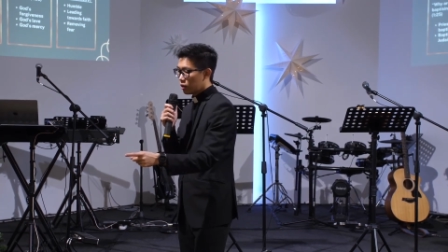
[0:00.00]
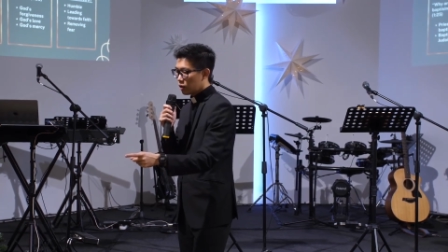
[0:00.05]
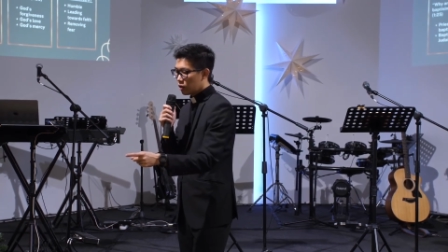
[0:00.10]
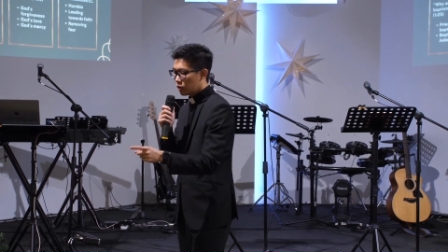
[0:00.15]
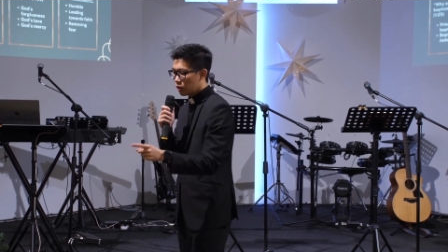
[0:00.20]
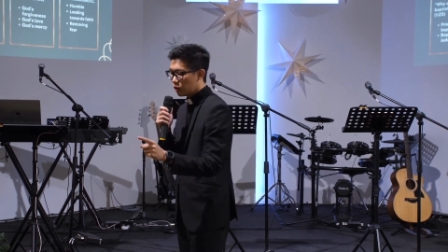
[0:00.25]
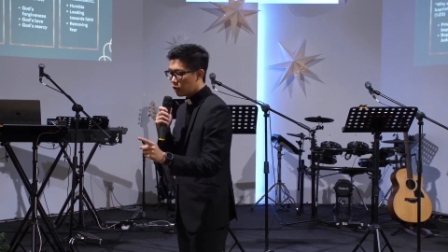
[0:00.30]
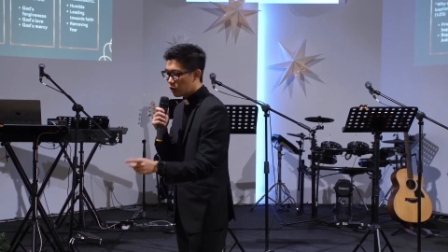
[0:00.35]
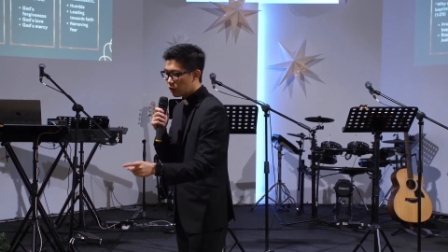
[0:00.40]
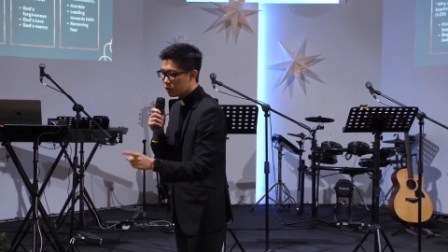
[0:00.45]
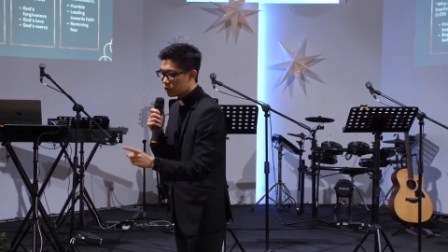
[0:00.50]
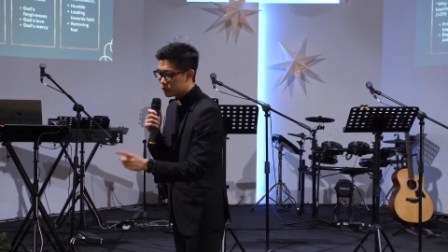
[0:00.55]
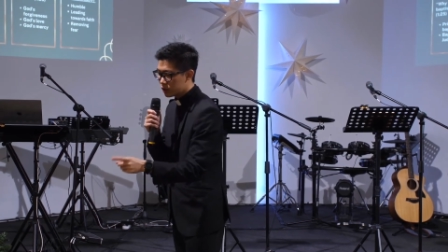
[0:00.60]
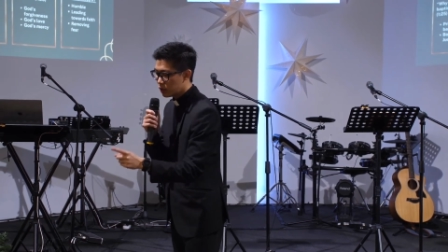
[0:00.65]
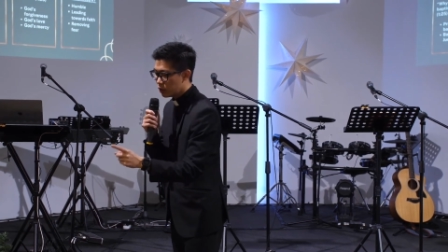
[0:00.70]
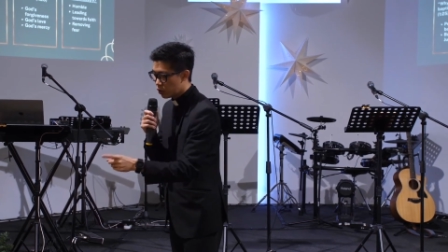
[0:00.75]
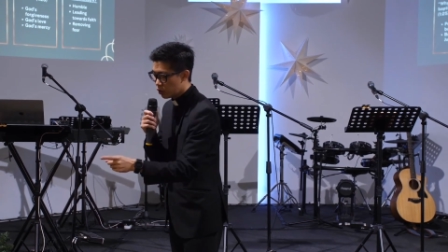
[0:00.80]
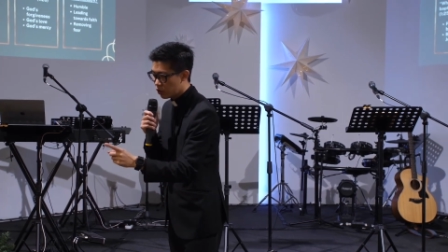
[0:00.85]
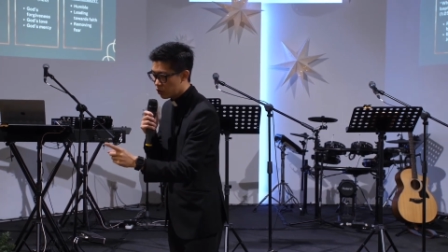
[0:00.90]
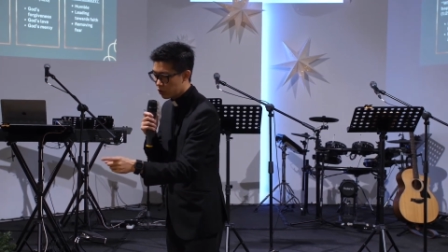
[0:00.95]
all the
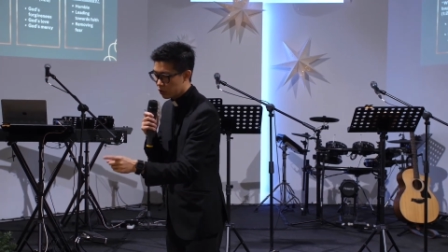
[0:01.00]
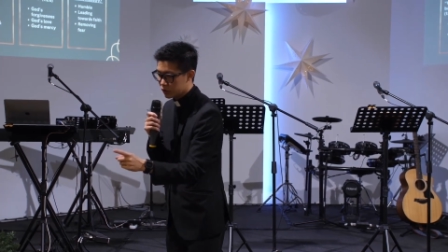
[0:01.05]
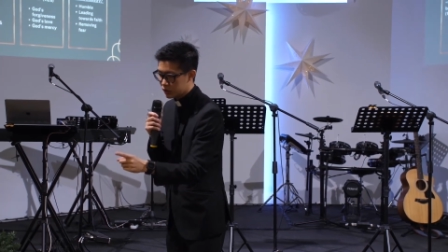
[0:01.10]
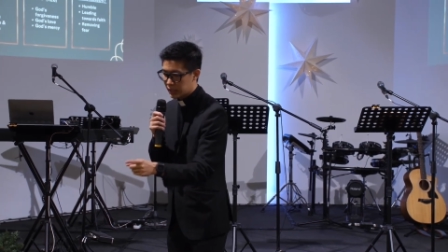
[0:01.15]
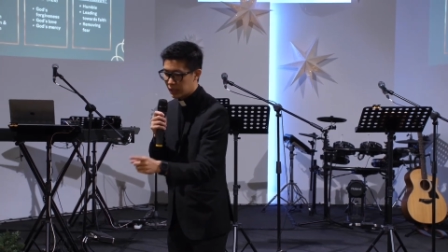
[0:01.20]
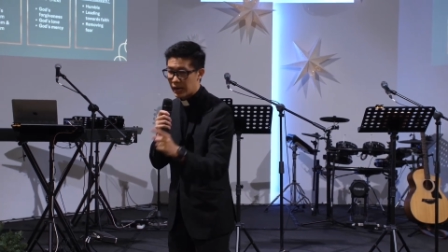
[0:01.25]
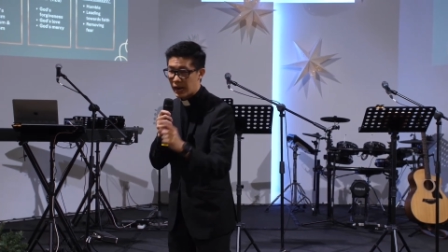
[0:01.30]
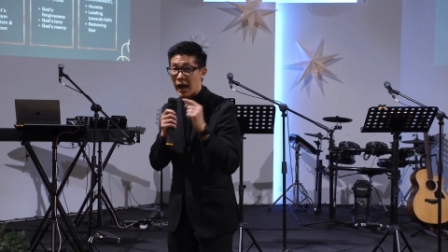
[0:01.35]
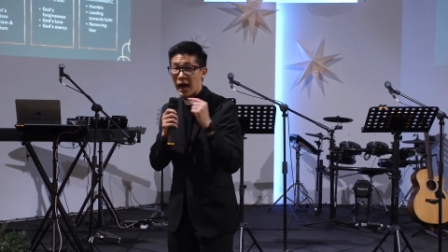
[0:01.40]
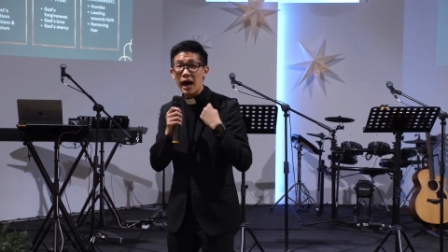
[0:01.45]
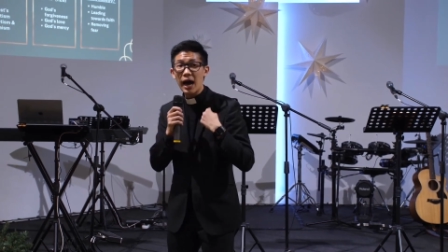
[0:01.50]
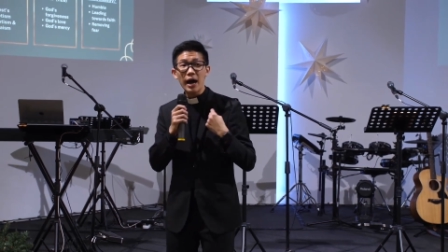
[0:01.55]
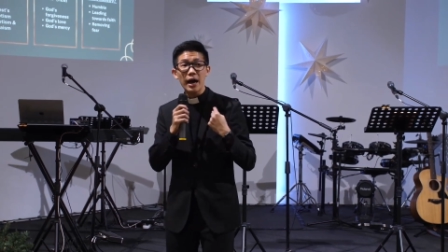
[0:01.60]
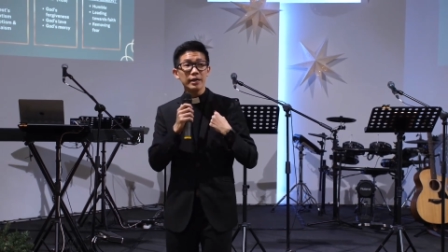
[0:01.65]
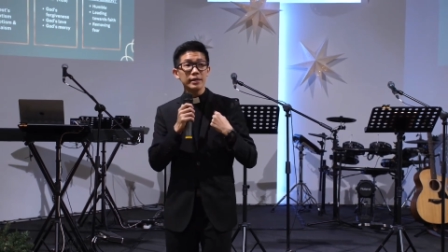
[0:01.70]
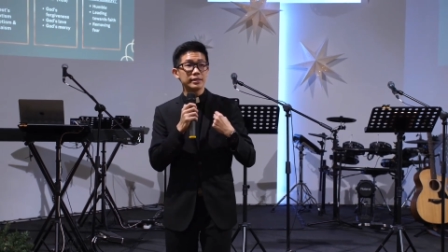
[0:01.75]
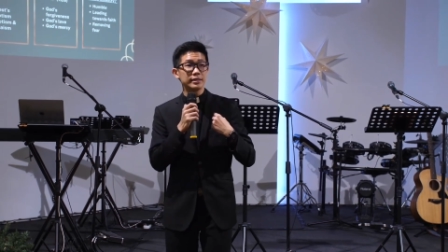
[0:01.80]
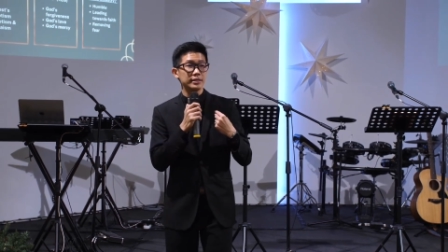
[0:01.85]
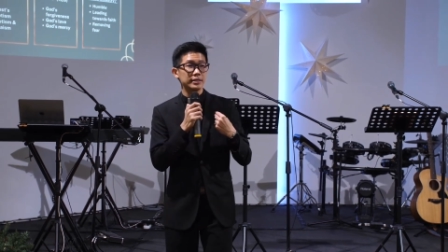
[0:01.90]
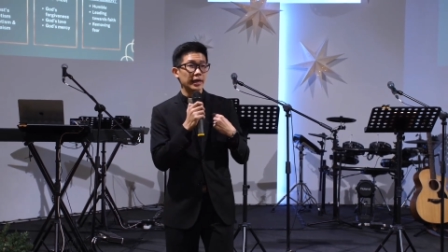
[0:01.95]
laws that I
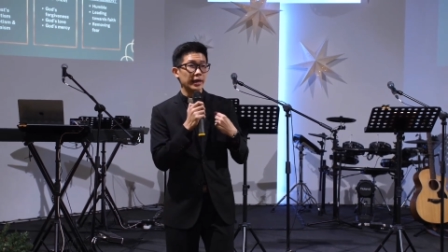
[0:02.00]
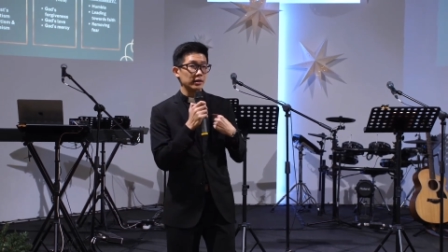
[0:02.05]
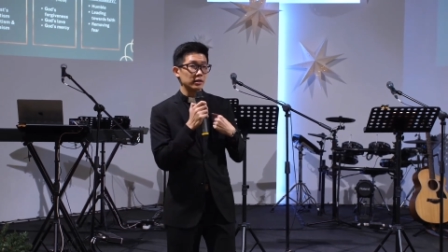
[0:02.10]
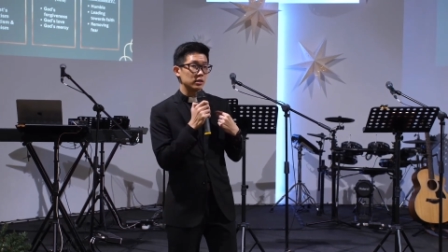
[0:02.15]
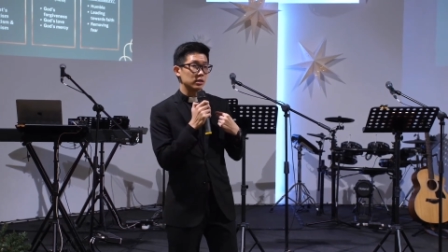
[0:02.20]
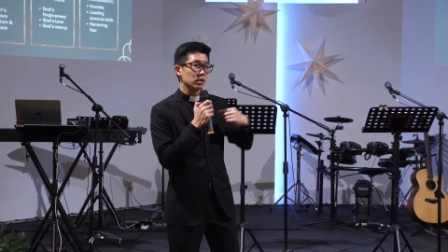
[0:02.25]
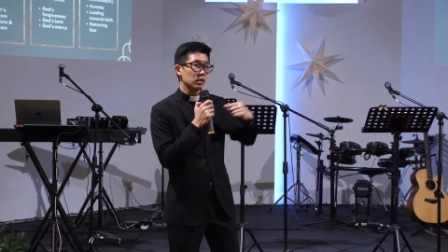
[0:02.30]
set,